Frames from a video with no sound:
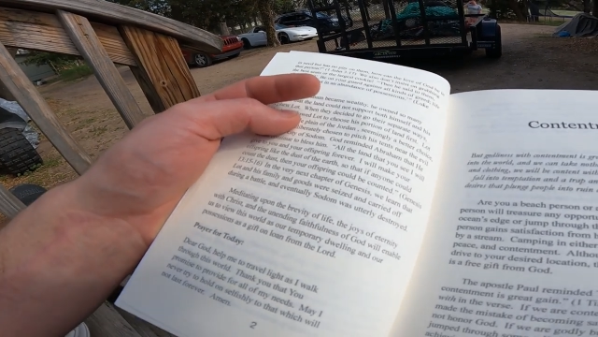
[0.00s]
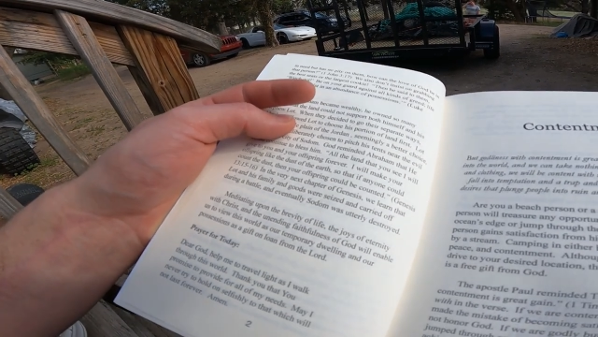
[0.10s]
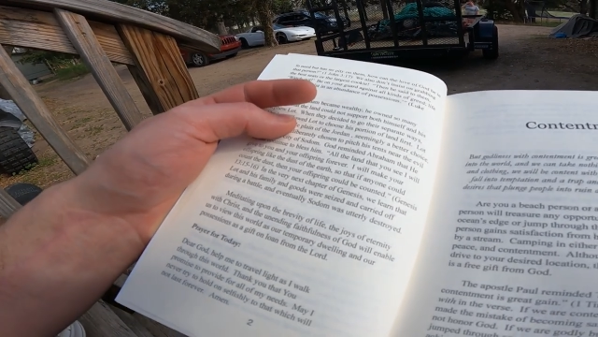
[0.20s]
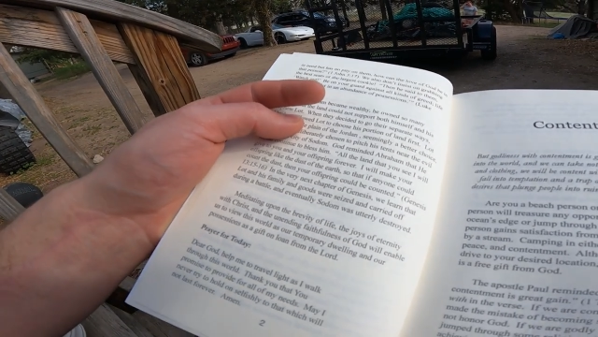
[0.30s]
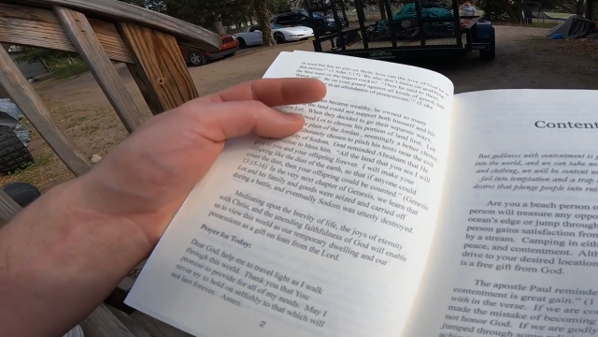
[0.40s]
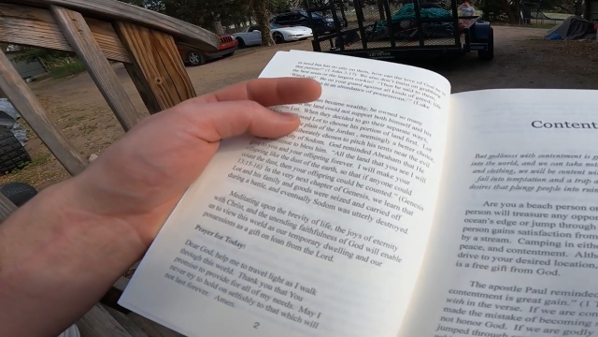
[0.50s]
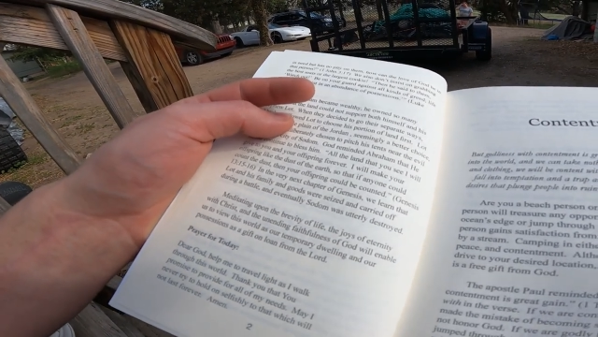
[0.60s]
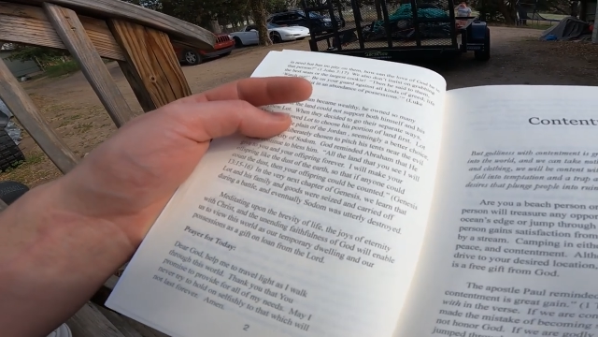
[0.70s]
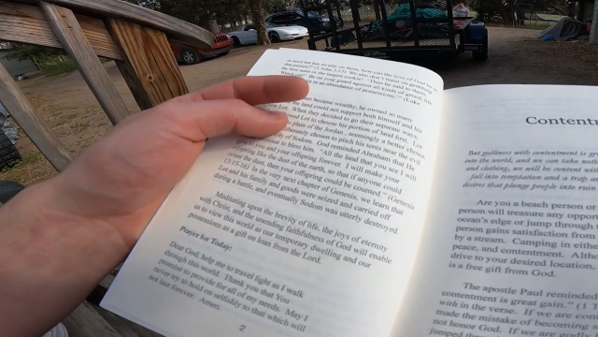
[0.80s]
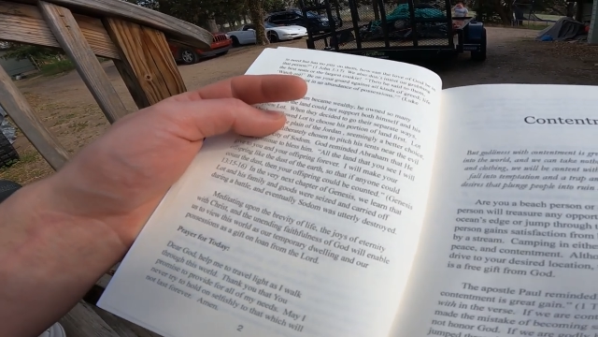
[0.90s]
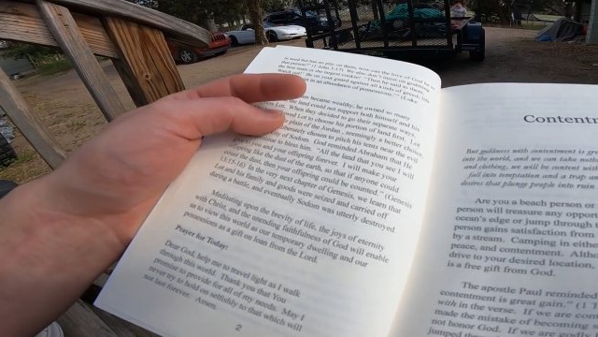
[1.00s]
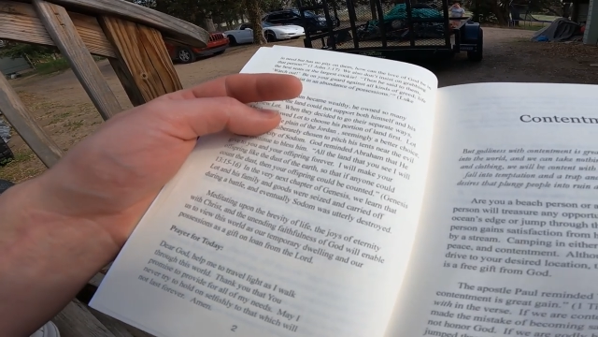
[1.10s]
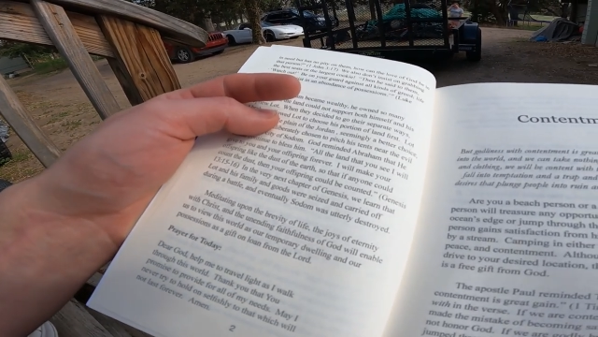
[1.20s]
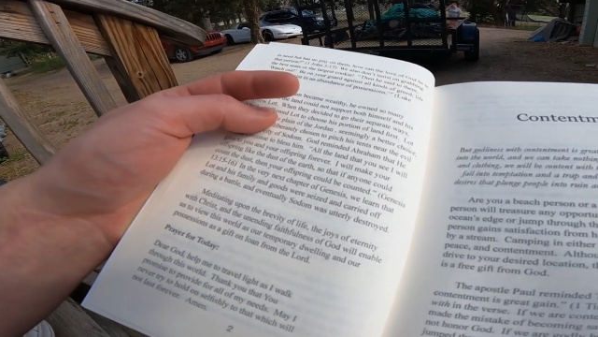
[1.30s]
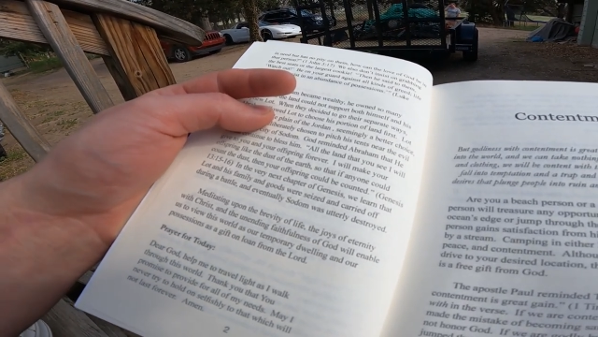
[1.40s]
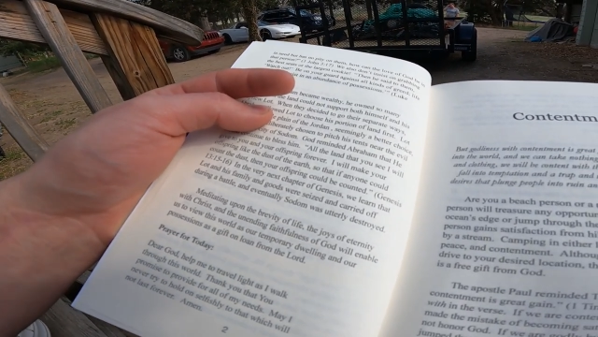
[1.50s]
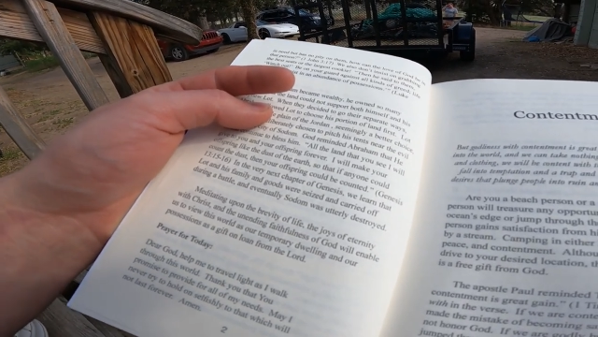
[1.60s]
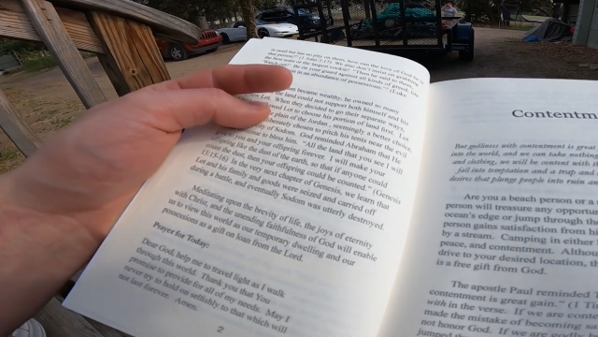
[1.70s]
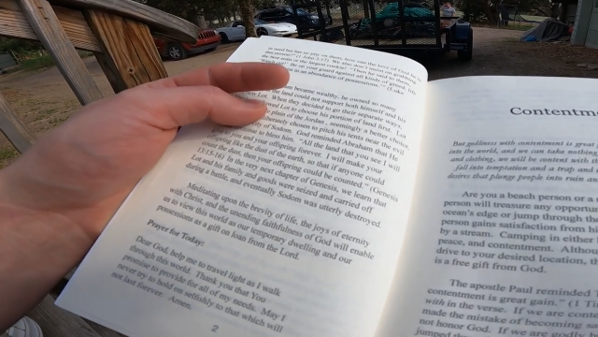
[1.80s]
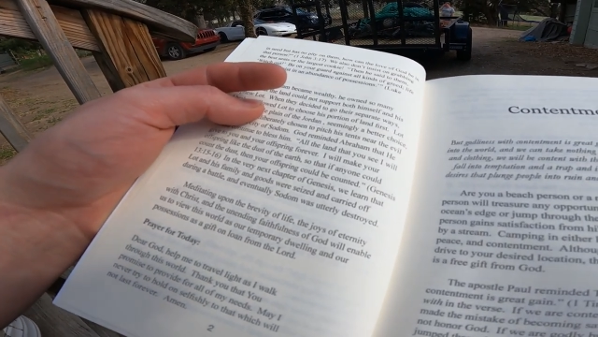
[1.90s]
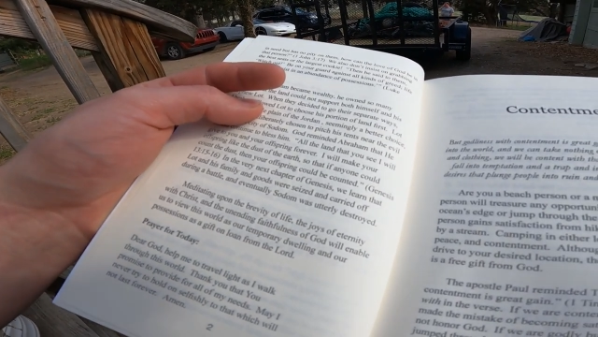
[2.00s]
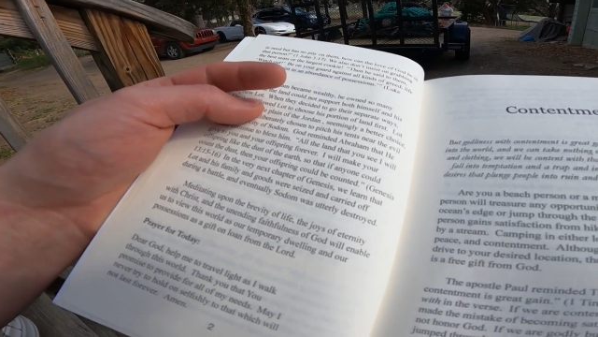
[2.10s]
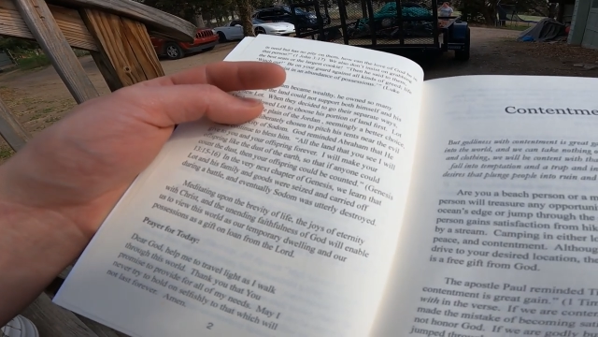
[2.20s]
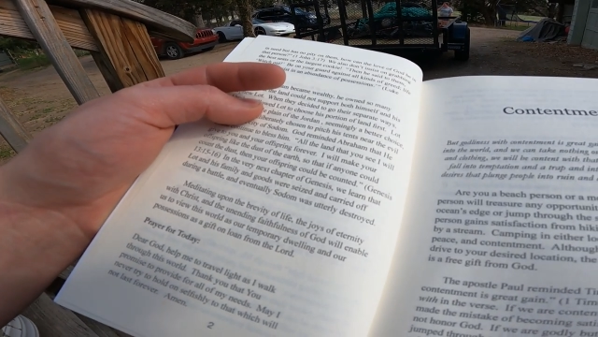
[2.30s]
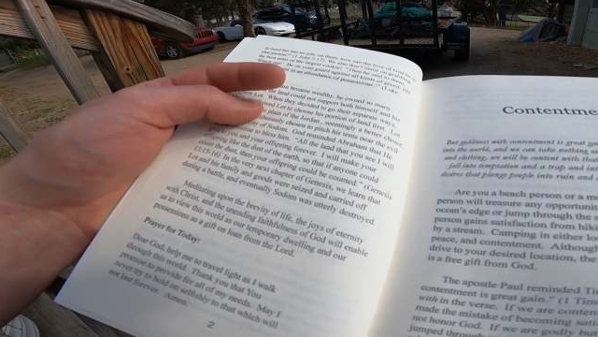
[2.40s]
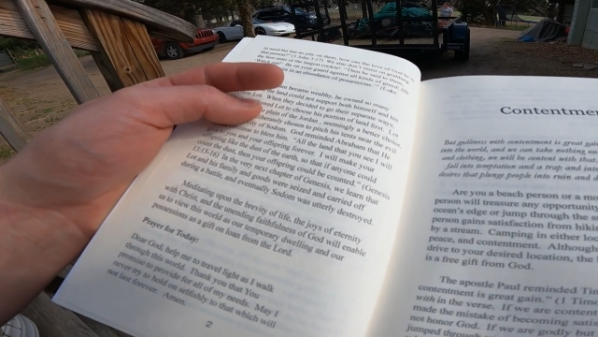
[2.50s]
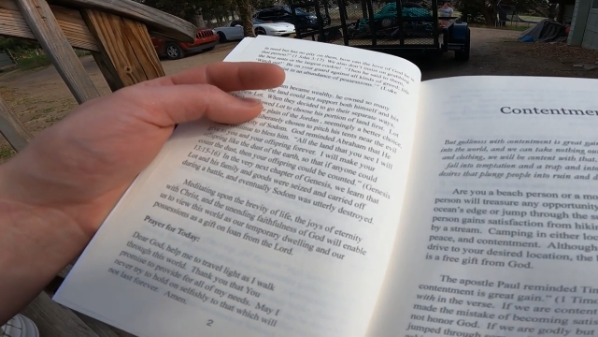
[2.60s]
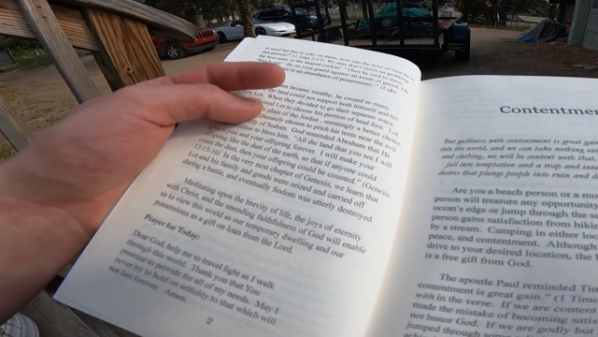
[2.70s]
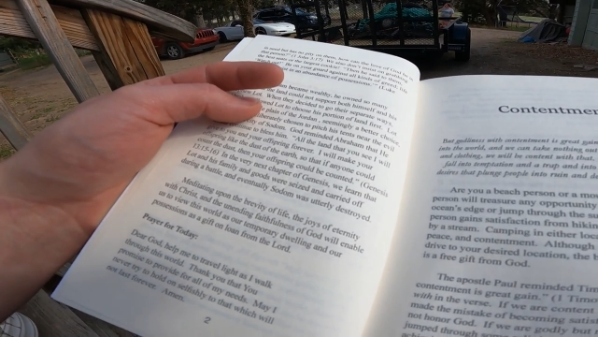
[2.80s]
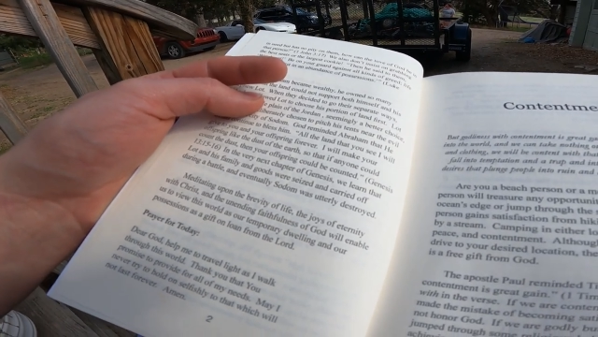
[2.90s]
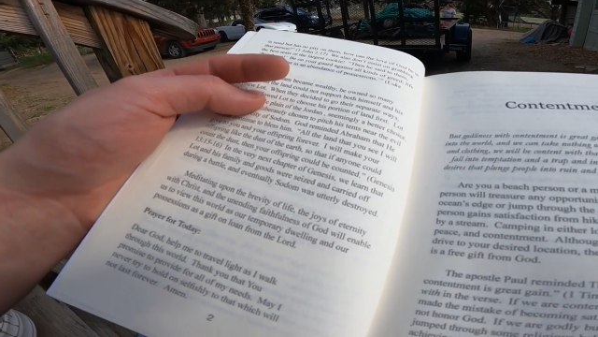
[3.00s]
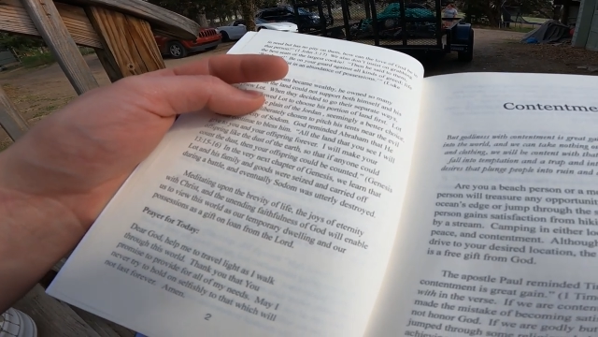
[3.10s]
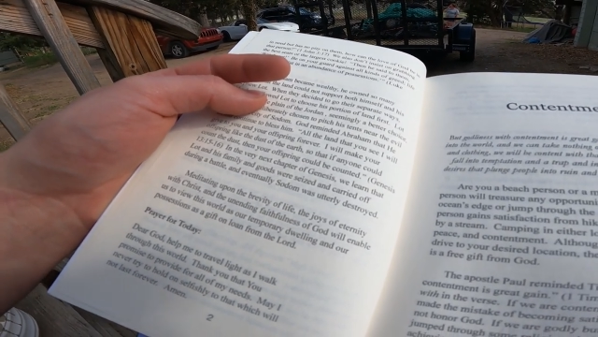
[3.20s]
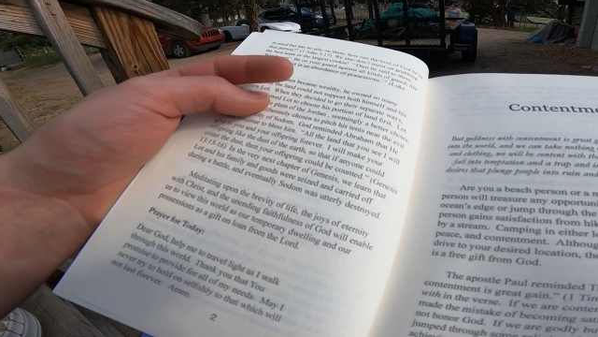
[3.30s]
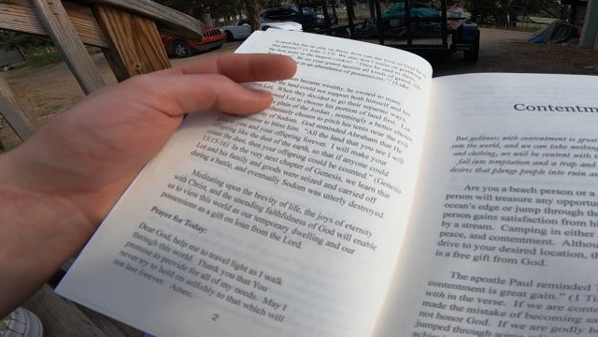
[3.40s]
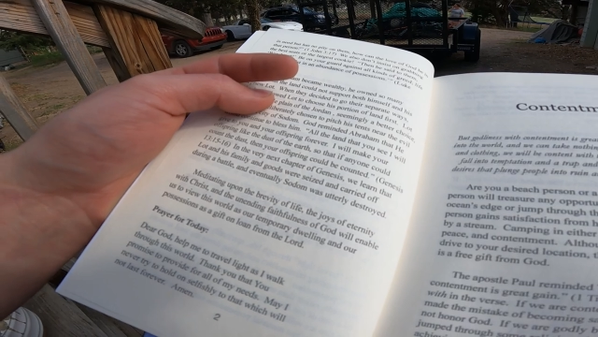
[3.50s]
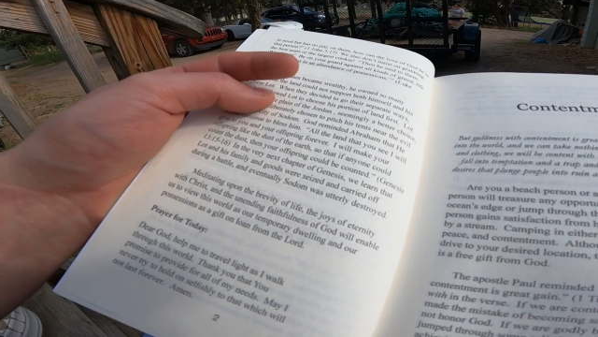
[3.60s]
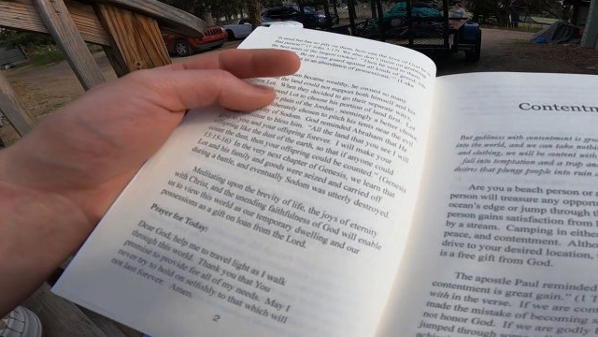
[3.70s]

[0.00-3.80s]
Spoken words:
[unreadable: no face in view]